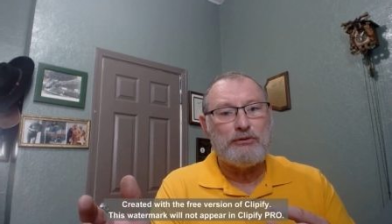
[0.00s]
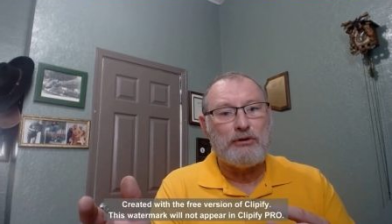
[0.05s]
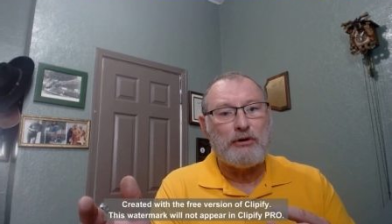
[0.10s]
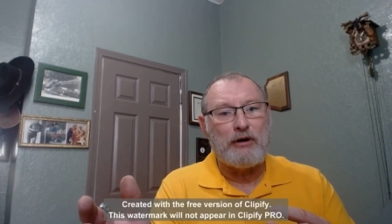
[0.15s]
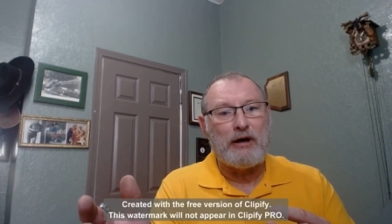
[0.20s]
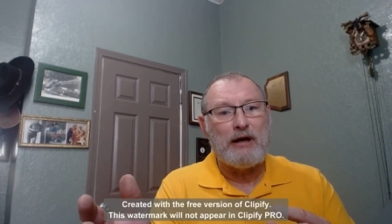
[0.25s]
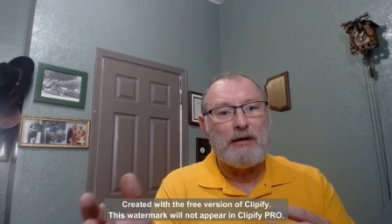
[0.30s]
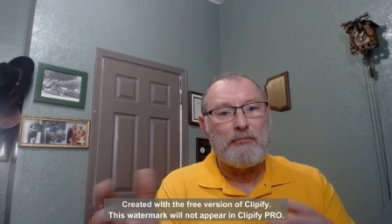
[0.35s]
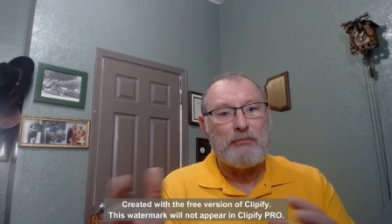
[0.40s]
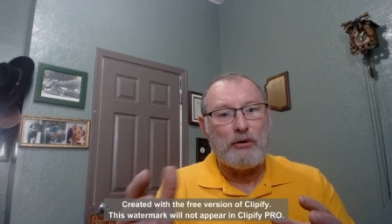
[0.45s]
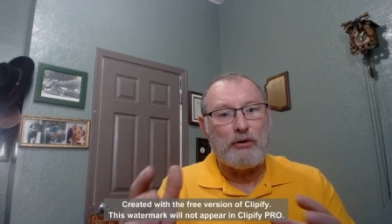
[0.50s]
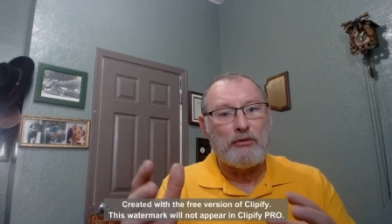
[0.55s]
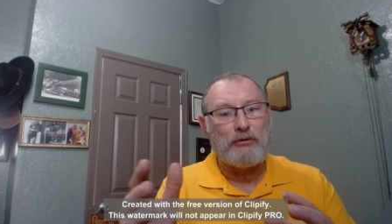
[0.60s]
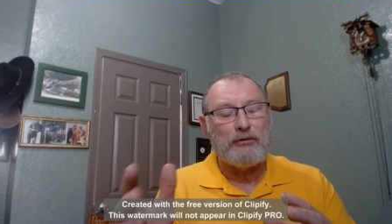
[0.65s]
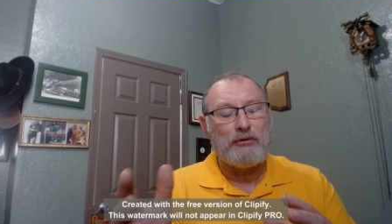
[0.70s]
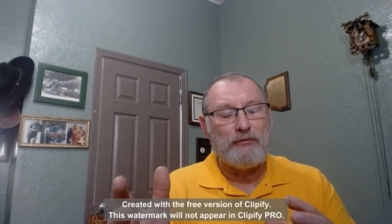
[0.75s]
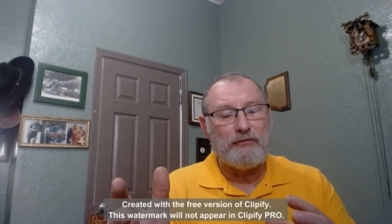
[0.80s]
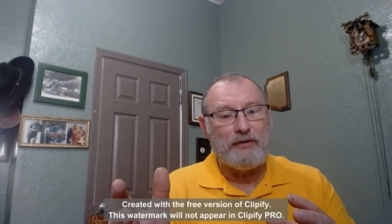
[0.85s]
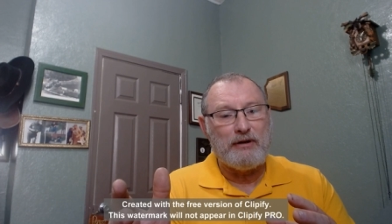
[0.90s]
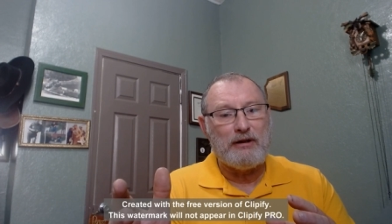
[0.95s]
all right, part of the
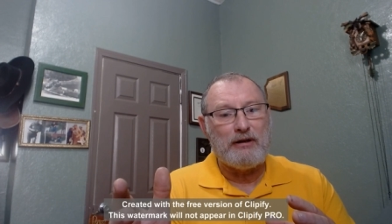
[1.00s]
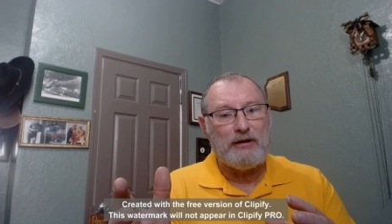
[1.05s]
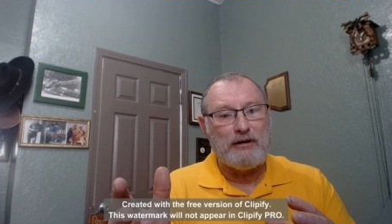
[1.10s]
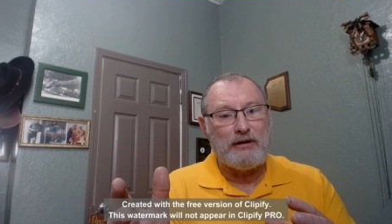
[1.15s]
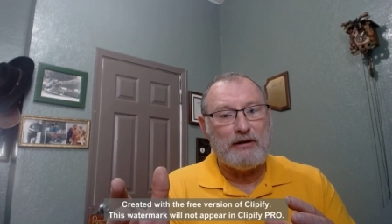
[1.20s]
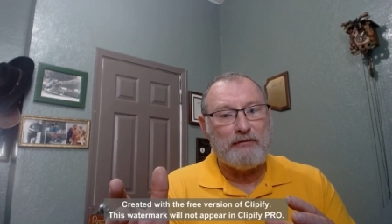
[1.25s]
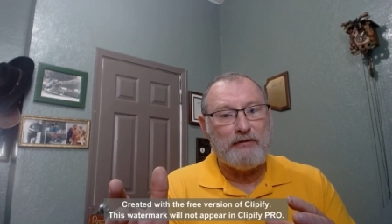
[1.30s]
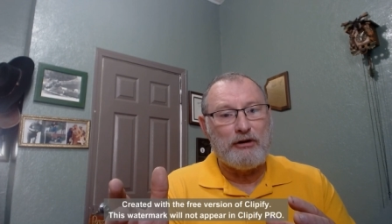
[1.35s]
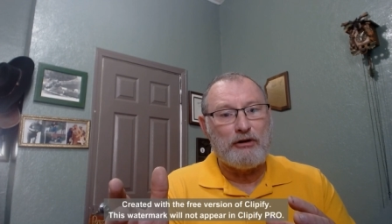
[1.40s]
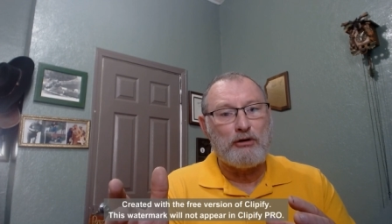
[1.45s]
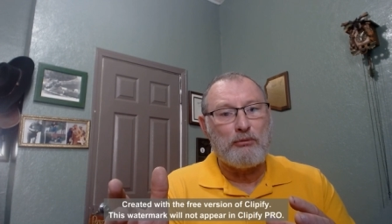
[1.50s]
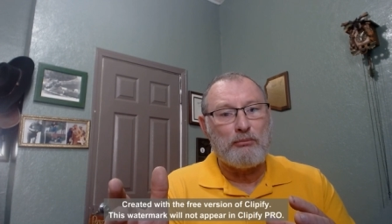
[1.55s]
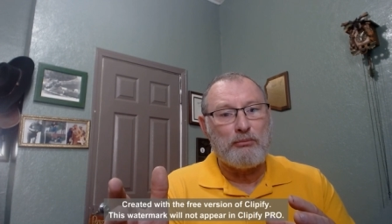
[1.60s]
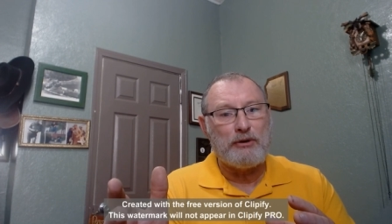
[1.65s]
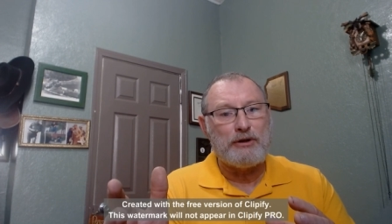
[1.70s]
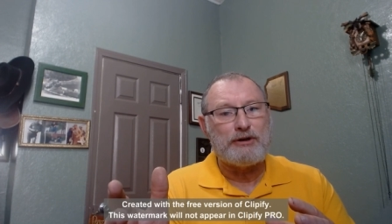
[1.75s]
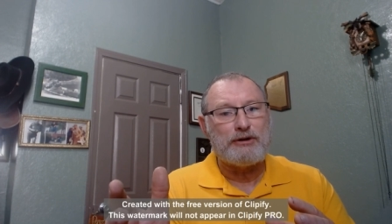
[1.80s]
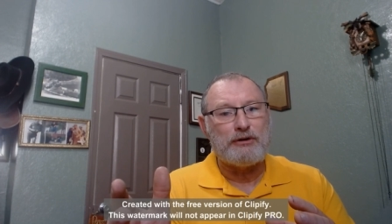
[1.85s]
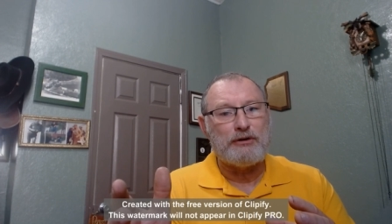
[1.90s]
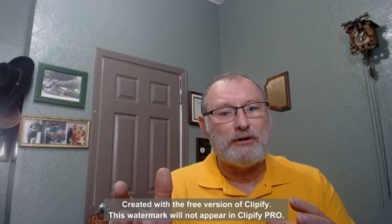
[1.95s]
Levit Levitical
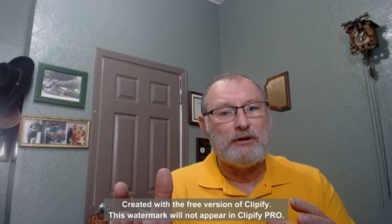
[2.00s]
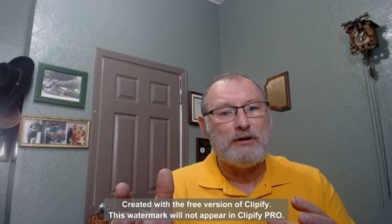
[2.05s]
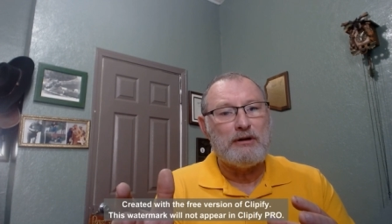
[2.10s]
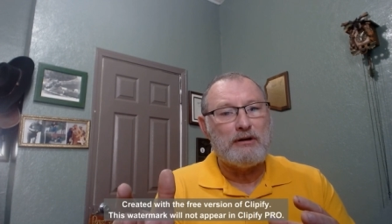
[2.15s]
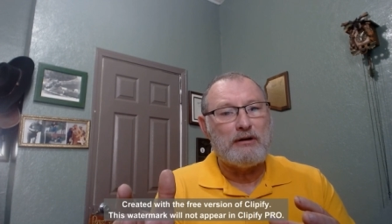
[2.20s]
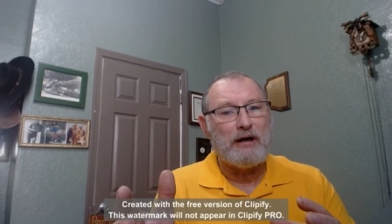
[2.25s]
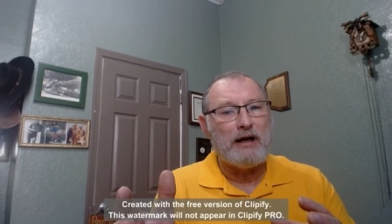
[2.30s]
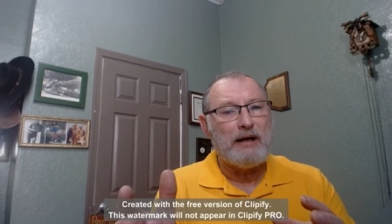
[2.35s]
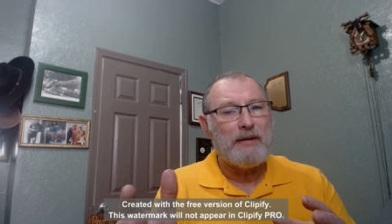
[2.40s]
priesthood, all right.